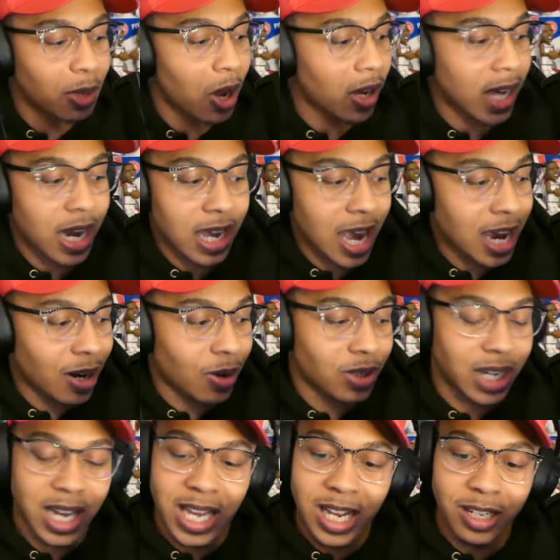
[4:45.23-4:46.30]
y'all got to hate on
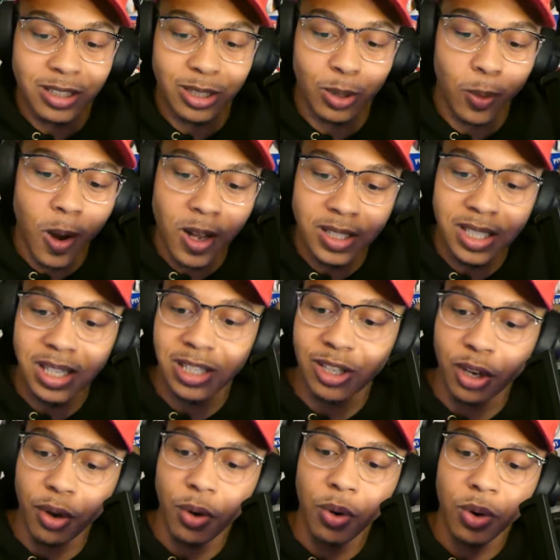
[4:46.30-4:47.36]
Diana Taurasi
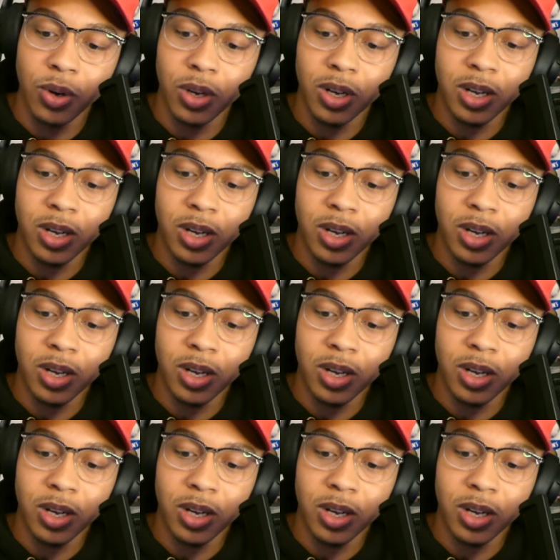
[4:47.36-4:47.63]
too.